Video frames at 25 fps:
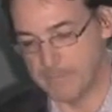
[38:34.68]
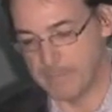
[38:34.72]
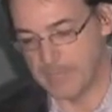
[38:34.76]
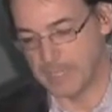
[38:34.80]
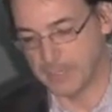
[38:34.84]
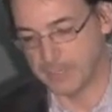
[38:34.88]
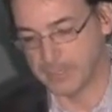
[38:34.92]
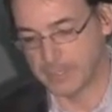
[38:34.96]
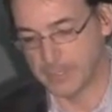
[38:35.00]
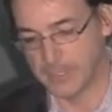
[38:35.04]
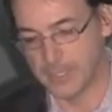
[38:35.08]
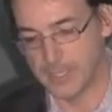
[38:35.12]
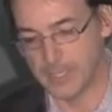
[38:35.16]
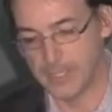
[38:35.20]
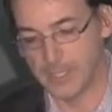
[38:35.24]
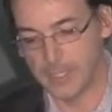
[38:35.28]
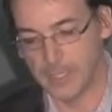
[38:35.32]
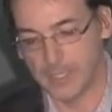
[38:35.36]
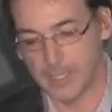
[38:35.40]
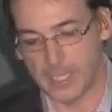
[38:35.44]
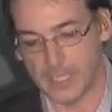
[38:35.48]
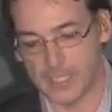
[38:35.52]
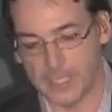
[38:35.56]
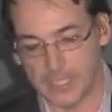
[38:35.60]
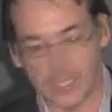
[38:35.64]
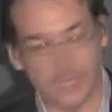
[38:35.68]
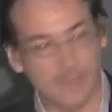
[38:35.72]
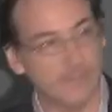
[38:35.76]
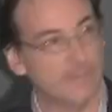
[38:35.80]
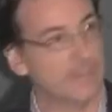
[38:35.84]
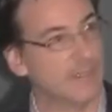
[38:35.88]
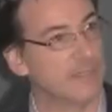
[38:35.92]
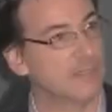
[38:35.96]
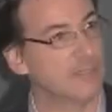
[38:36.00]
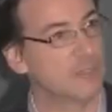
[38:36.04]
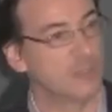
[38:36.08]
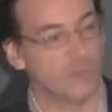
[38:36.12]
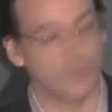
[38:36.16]
humanoid robots have been
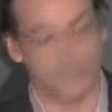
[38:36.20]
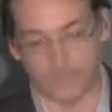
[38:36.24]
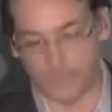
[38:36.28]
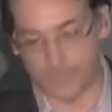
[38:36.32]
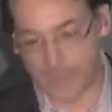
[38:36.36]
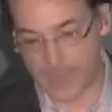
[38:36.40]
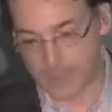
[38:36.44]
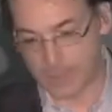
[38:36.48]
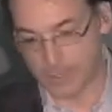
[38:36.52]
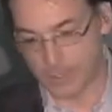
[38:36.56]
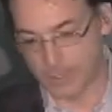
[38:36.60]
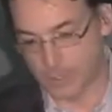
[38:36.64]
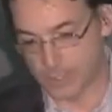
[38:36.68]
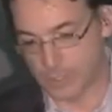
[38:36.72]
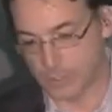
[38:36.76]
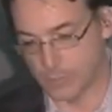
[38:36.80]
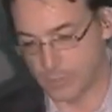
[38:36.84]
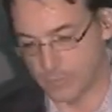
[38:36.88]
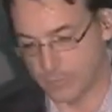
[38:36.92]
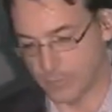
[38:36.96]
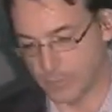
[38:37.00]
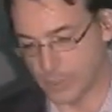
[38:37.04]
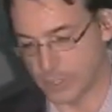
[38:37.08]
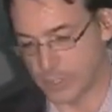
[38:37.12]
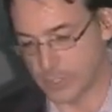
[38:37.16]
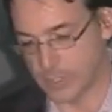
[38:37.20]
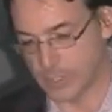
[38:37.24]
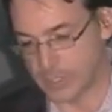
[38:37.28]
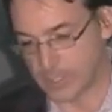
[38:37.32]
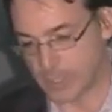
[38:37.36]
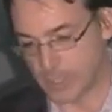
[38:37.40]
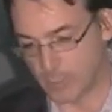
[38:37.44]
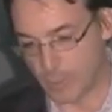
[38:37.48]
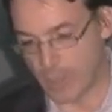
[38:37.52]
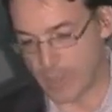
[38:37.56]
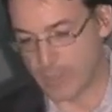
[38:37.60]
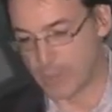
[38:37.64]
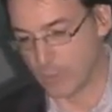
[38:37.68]
built and given to
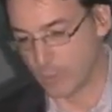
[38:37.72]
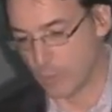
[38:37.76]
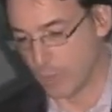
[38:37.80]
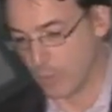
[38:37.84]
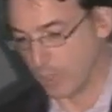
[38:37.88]
various